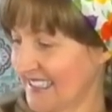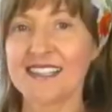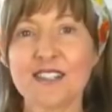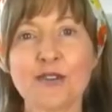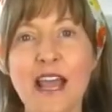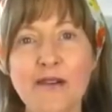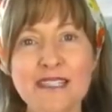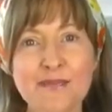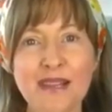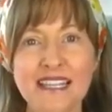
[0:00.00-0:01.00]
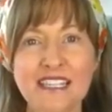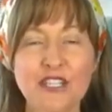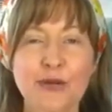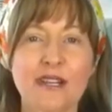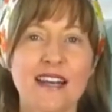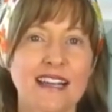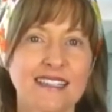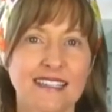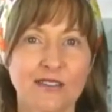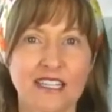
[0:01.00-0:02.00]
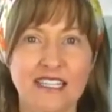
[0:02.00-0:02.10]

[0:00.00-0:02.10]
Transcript: So now it's blended to a nice silky